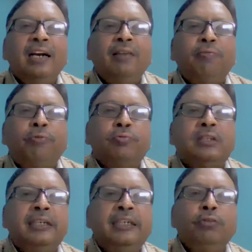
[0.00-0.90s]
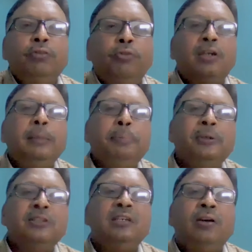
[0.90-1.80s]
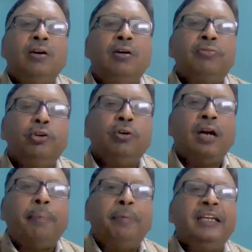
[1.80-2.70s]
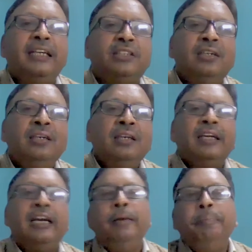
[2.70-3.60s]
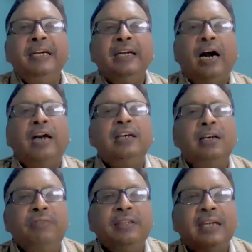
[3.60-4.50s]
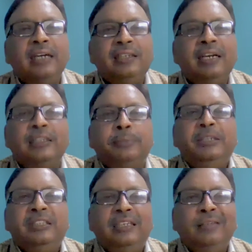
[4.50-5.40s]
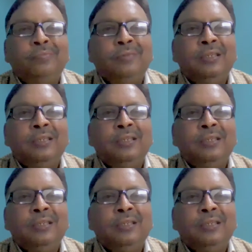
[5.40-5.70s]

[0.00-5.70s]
and 30 to 40% of your application can be handled with that SBC.